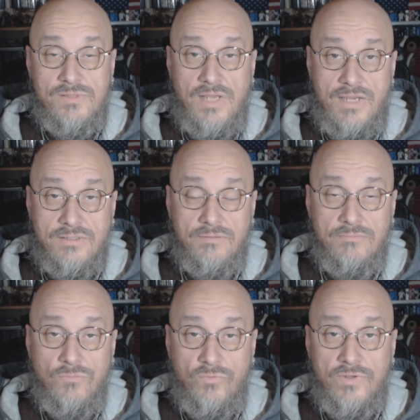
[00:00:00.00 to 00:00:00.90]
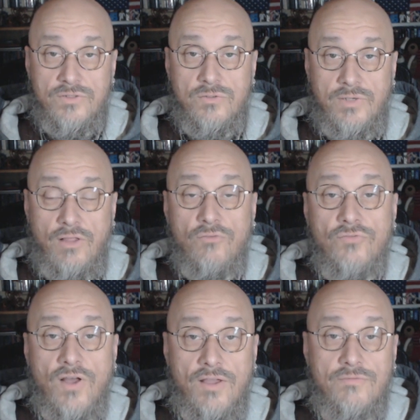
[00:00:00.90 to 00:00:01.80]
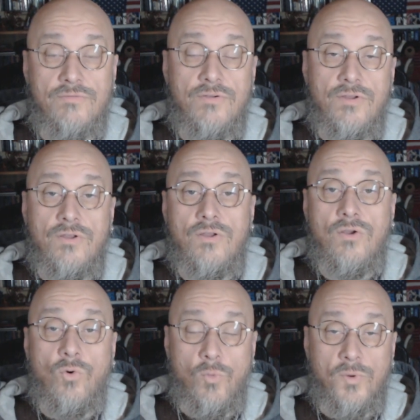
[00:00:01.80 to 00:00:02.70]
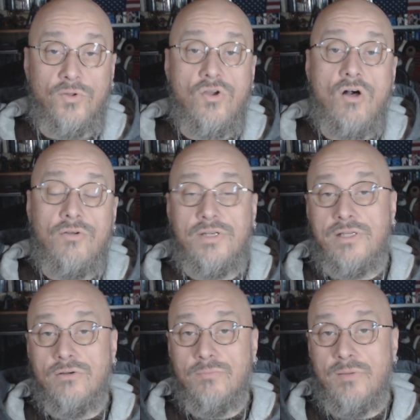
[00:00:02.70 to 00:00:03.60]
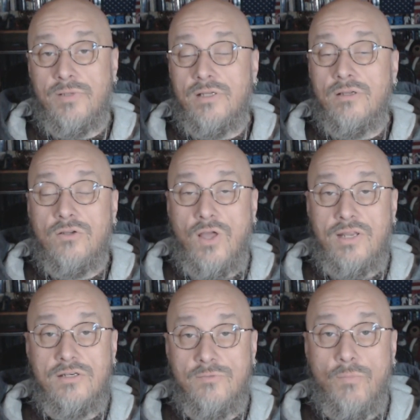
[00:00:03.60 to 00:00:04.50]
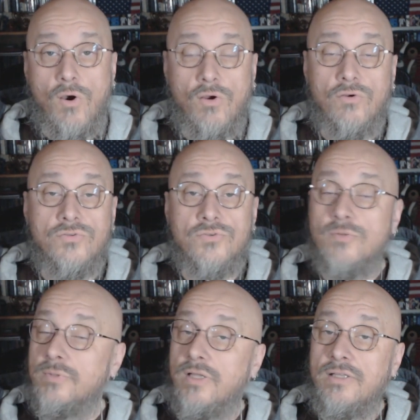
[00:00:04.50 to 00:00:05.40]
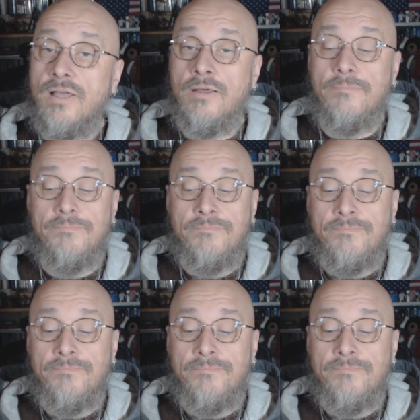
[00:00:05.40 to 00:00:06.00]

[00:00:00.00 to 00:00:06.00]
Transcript: up stakes and moving to an L5 orbital colony, or maybe heading to Mars or something like that.